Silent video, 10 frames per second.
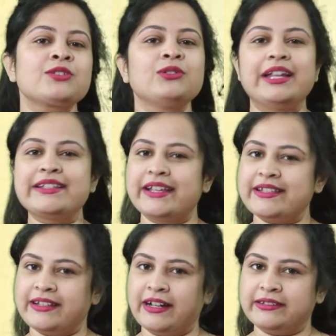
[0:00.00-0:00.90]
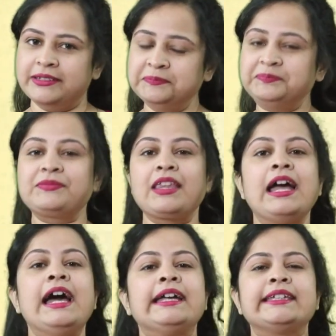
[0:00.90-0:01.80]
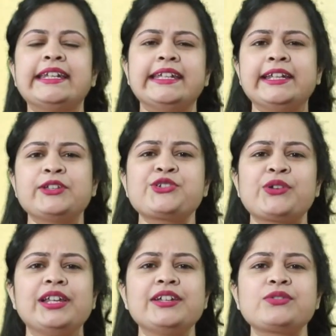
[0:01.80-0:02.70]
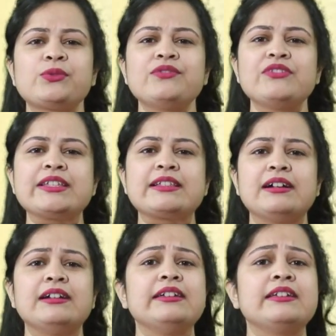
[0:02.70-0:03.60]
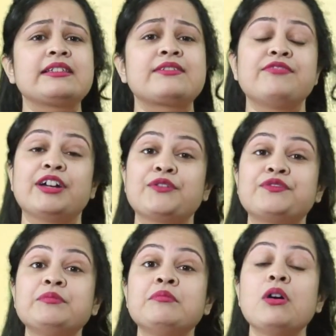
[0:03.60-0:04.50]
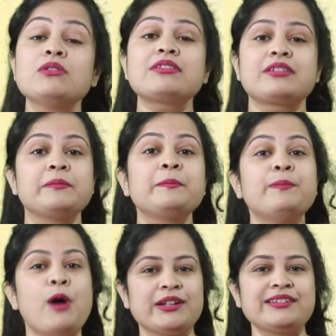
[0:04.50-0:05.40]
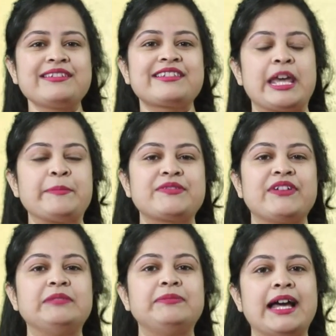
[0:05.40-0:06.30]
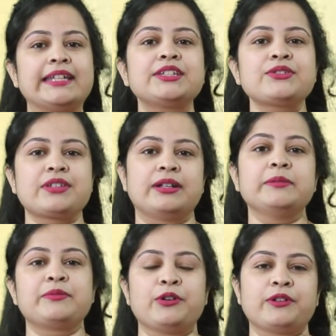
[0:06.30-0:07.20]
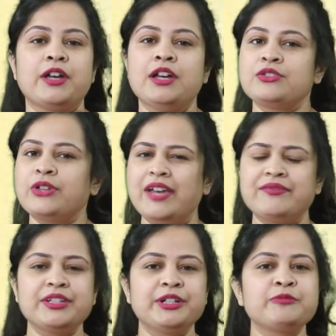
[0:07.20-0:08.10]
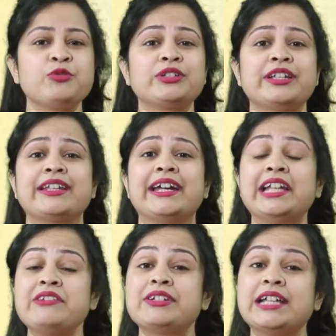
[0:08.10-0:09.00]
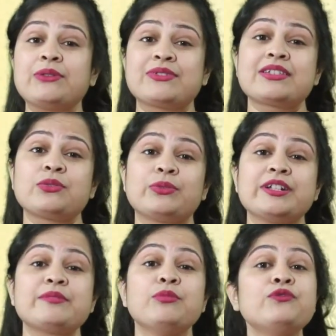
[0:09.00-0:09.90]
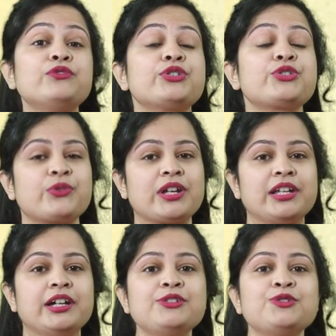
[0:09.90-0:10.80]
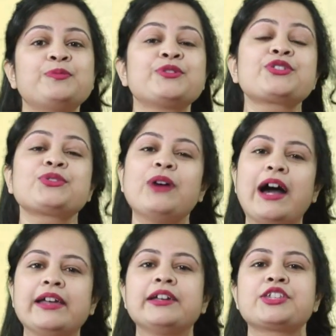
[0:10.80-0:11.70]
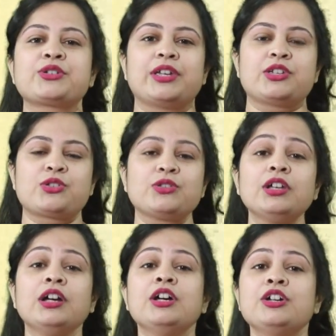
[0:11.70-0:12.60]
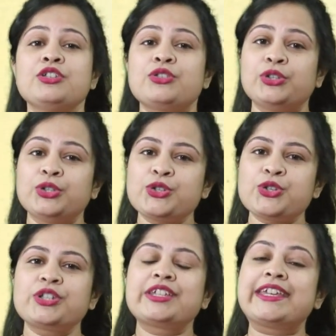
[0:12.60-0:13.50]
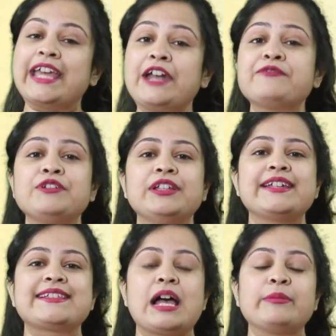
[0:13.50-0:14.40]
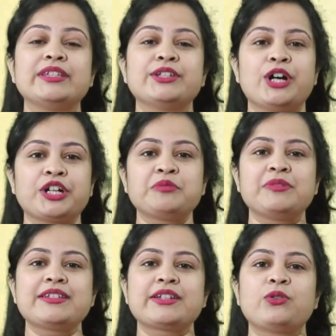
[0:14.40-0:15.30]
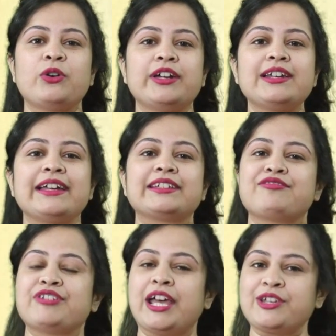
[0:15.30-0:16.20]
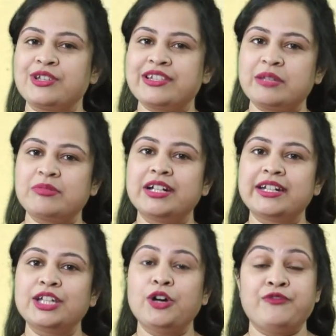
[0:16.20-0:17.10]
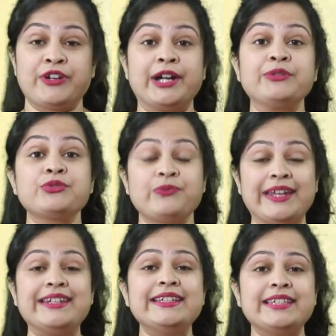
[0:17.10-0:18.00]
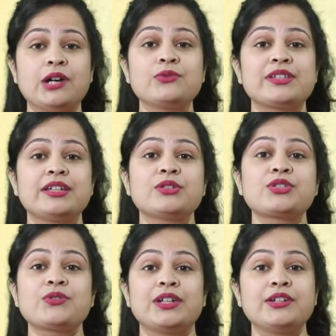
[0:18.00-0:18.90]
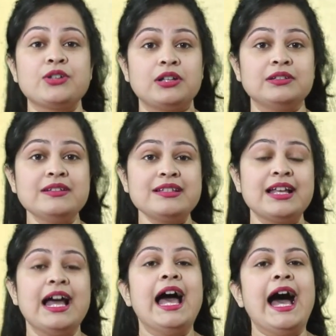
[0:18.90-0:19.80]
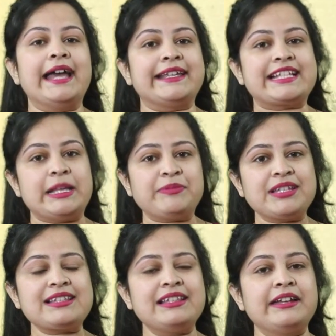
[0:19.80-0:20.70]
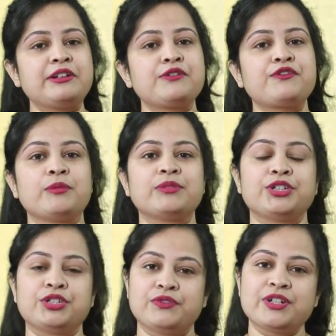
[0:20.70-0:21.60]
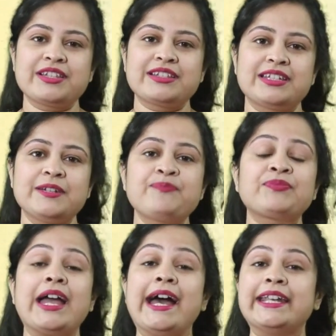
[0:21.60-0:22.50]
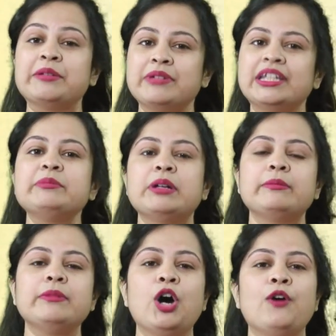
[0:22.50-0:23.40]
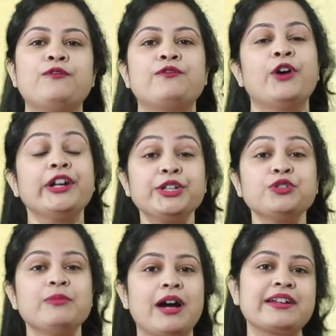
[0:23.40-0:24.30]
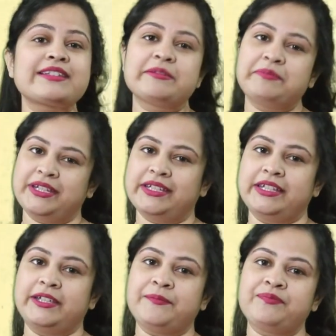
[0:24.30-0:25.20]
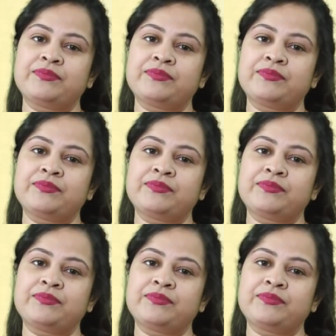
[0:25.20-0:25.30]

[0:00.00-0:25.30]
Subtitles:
So let's get started. Getting an Australia student visa is one of the most important steps while planning to study abroad. So every year, more than 900,000 students move to Australia to pursue higher education. So you should carefully examine the documents required, like the financial stability of around 20,000 Australian dollars, an acceptance letter from the university, and a minimum of 42 marks in PTE.